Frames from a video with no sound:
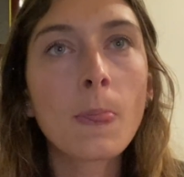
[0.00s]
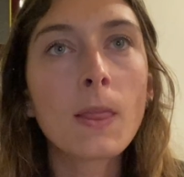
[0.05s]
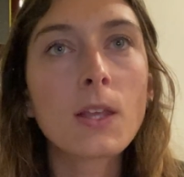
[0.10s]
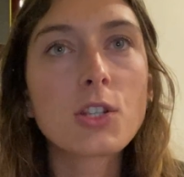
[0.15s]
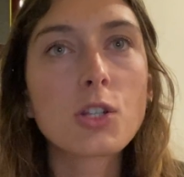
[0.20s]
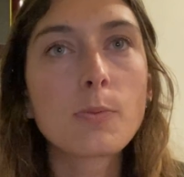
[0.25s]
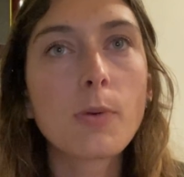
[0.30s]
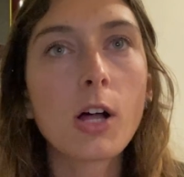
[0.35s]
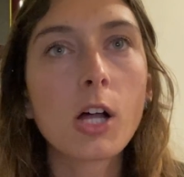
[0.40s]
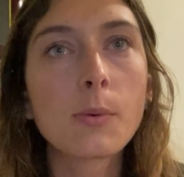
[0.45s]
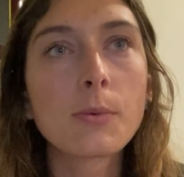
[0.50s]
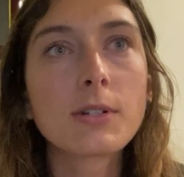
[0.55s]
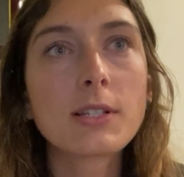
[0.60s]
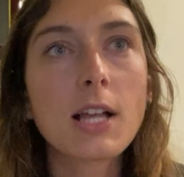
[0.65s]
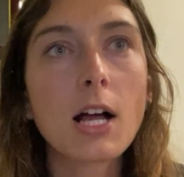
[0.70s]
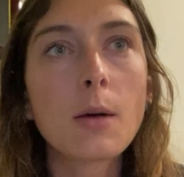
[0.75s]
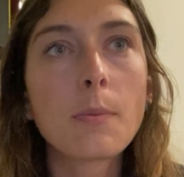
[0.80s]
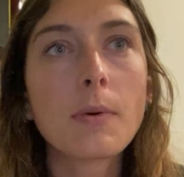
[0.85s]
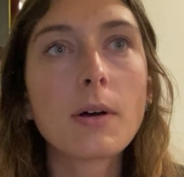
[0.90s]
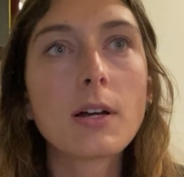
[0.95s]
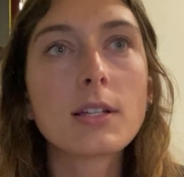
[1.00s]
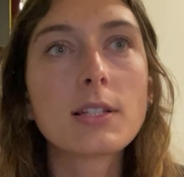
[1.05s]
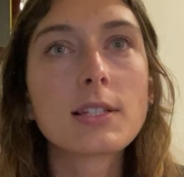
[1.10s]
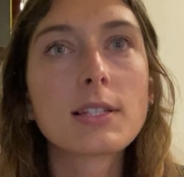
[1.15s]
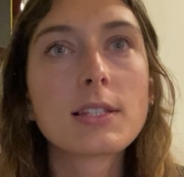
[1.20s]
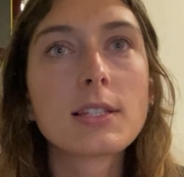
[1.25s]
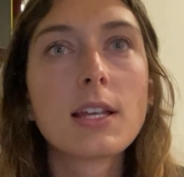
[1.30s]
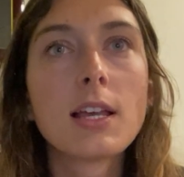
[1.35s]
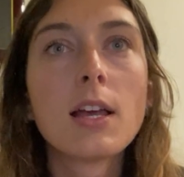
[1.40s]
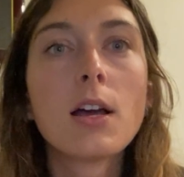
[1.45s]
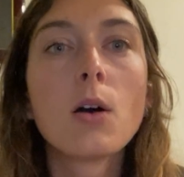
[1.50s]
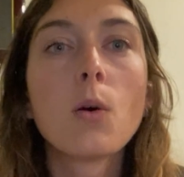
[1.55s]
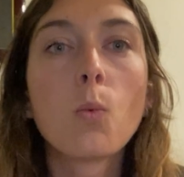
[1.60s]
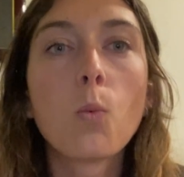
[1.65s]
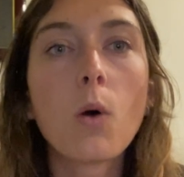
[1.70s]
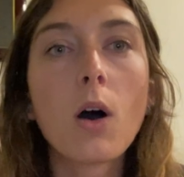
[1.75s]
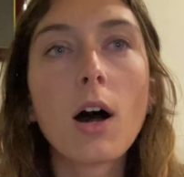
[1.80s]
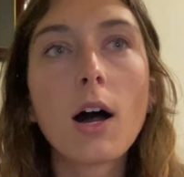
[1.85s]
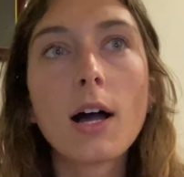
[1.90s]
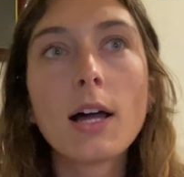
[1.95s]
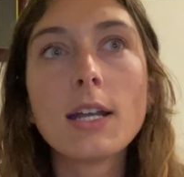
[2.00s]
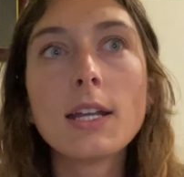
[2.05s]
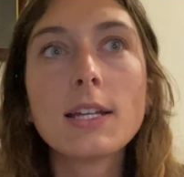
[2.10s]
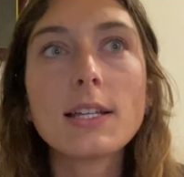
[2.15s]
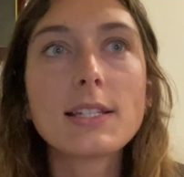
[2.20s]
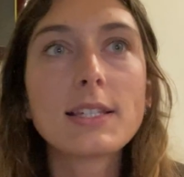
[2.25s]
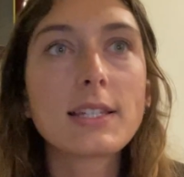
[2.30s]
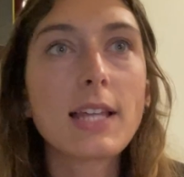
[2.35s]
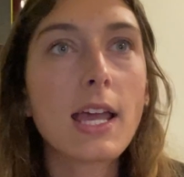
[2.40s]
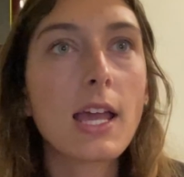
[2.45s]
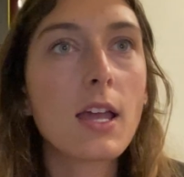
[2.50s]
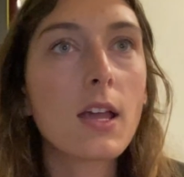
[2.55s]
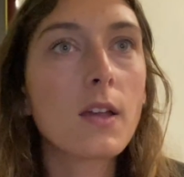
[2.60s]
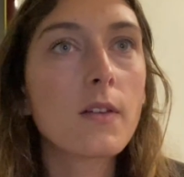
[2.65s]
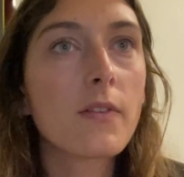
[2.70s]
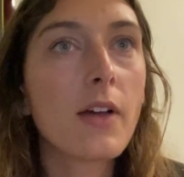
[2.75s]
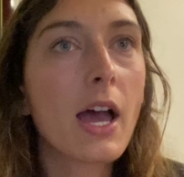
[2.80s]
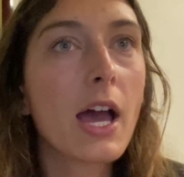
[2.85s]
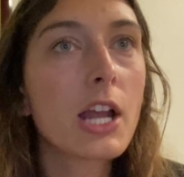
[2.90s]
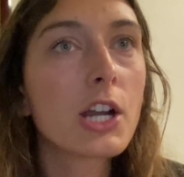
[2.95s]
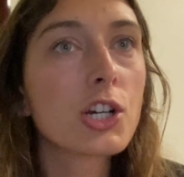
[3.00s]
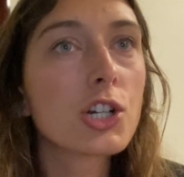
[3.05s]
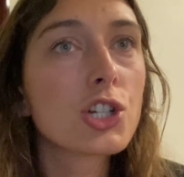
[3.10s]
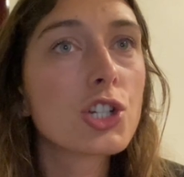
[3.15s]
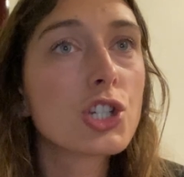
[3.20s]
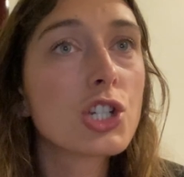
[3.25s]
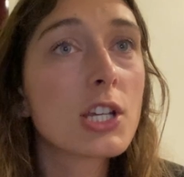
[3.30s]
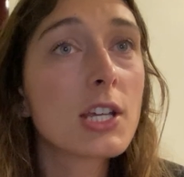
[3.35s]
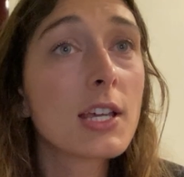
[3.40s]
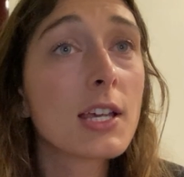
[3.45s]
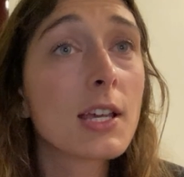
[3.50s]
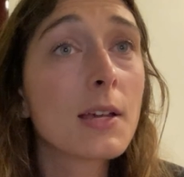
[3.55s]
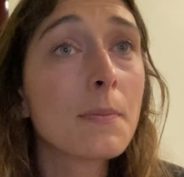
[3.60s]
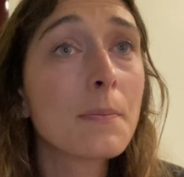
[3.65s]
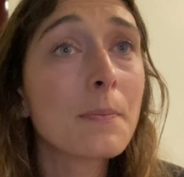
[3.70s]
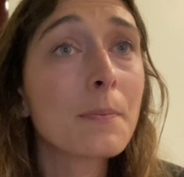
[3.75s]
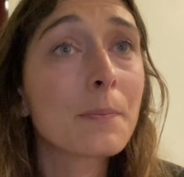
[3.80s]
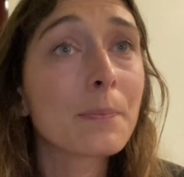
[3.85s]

So polymers help us, one, save energy.